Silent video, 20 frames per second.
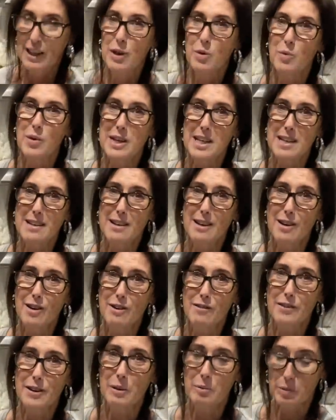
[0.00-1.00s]
we need a
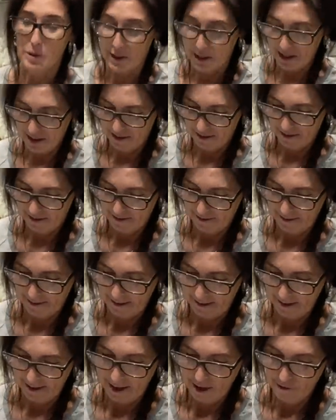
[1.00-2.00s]
laugh, don't we?
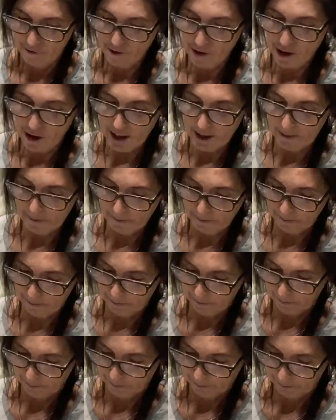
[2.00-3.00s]
Right,
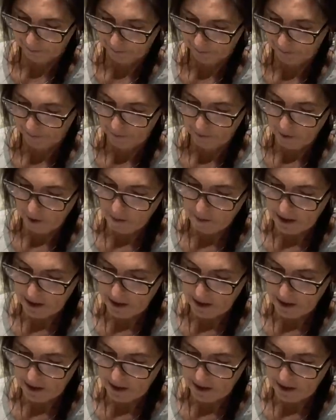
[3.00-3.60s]
one